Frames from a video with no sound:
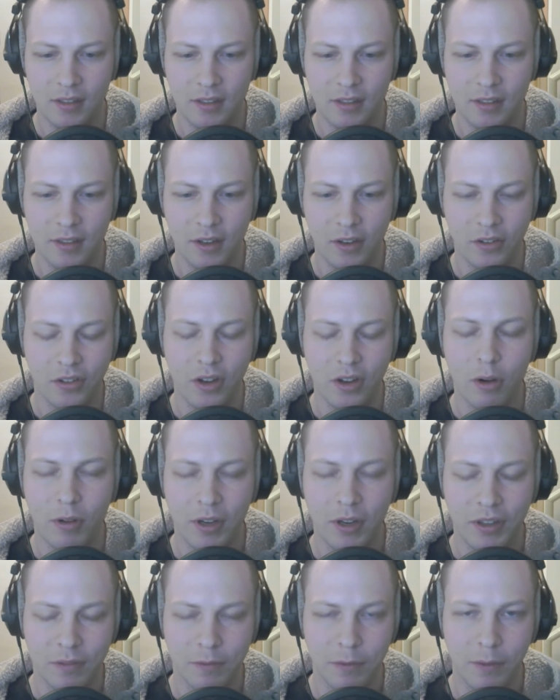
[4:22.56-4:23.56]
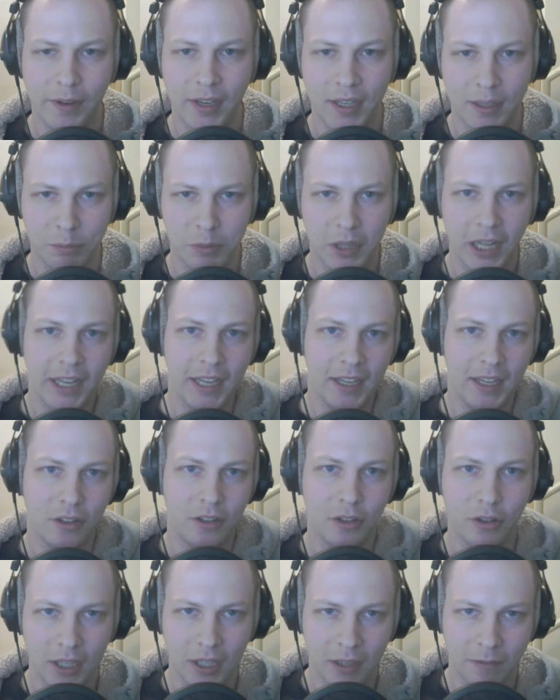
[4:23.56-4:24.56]
there's no reason for me to play
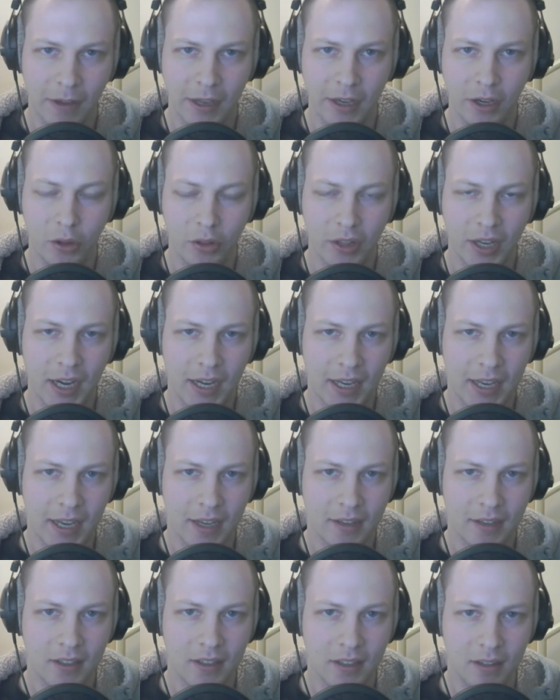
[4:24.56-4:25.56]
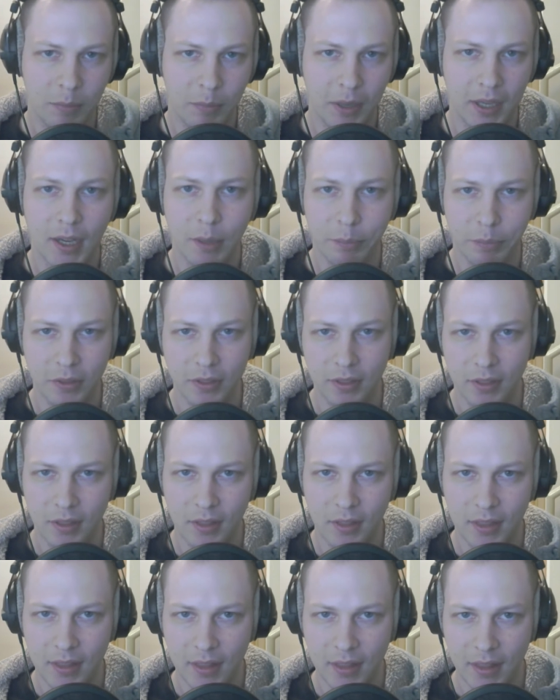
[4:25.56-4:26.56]
into it if I know that I can't make up
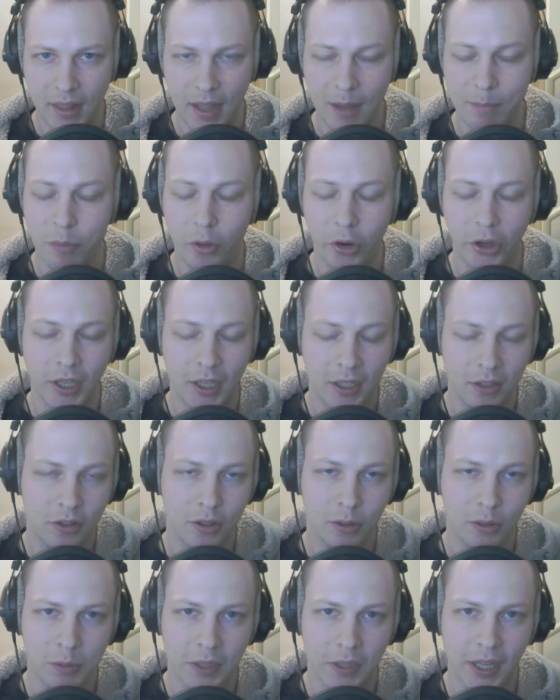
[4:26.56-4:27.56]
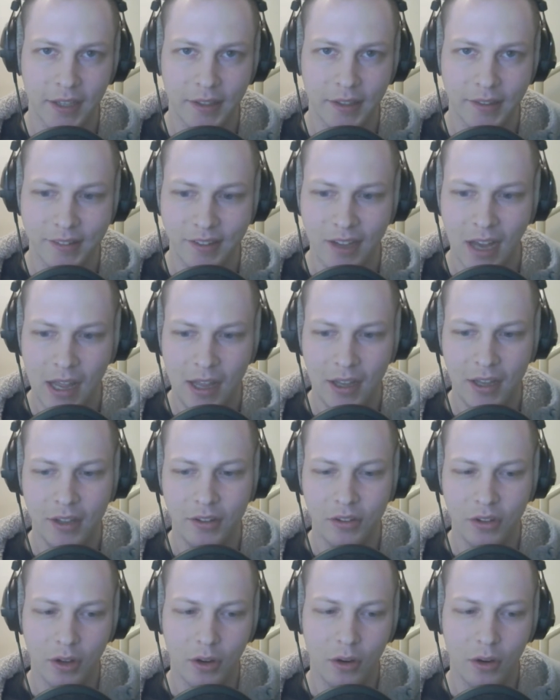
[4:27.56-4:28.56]
that point in 2 plays.
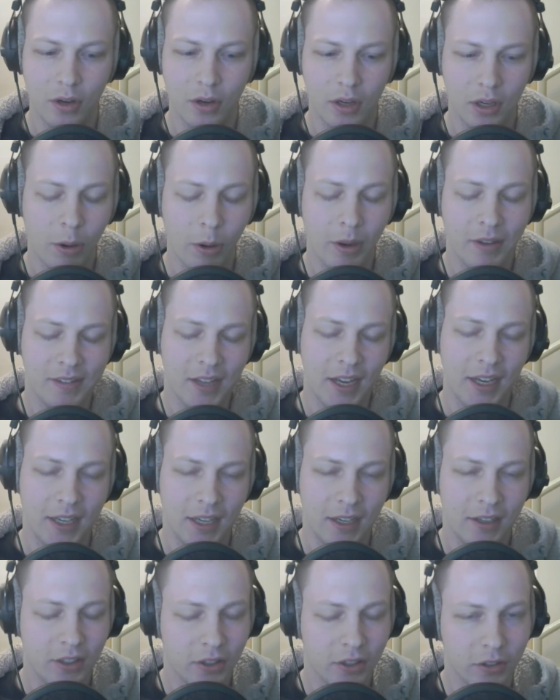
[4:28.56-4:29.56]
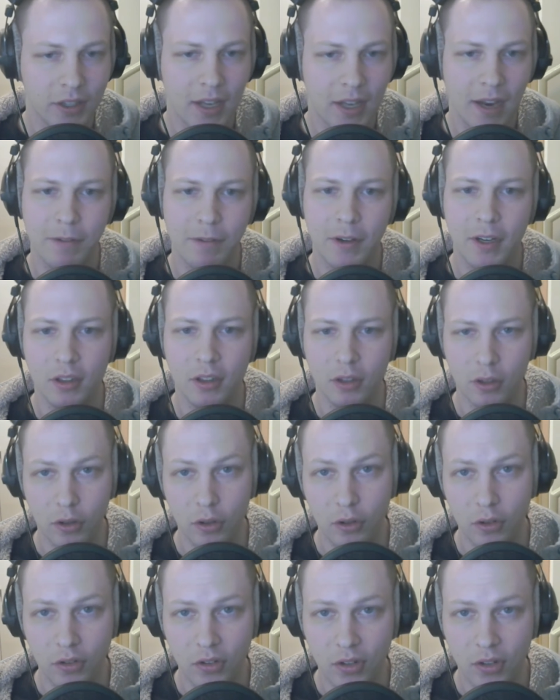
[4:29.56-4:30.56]
So going second, you'll never
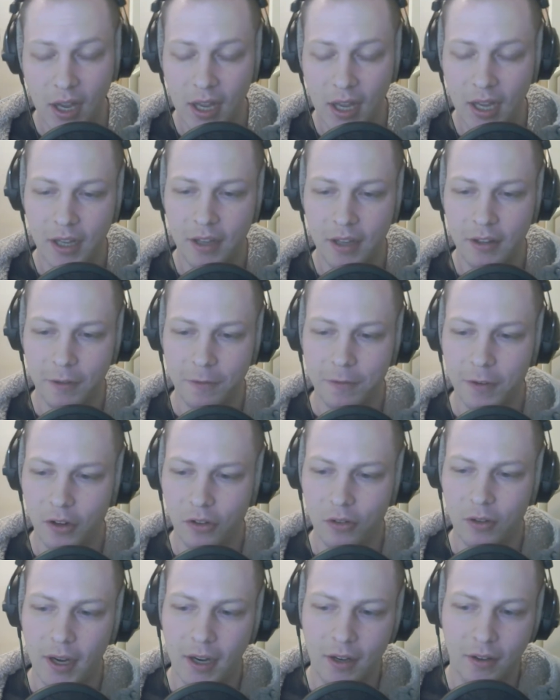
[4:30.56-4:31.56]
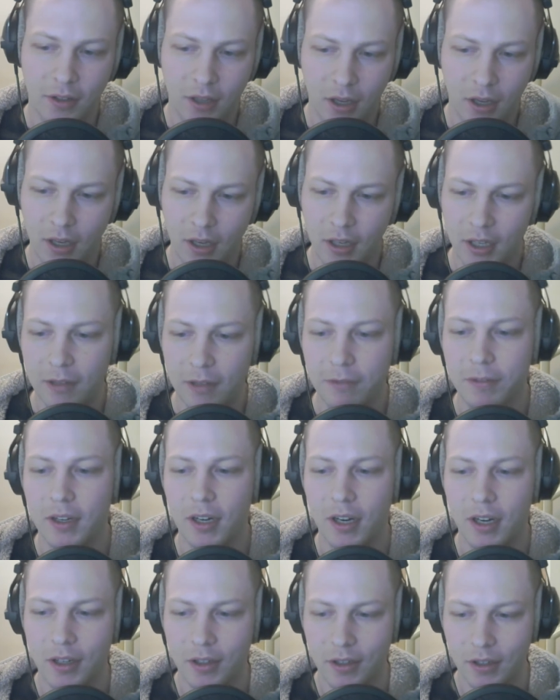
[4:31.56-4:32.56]
lose the first round on even
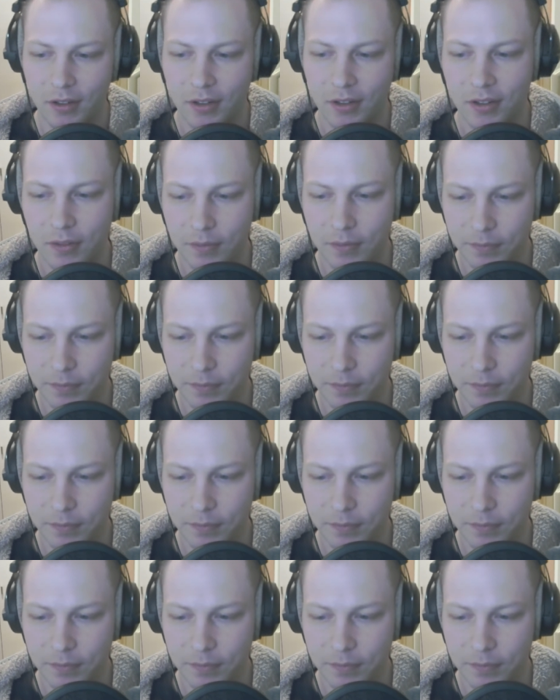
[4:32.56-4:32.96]
cards.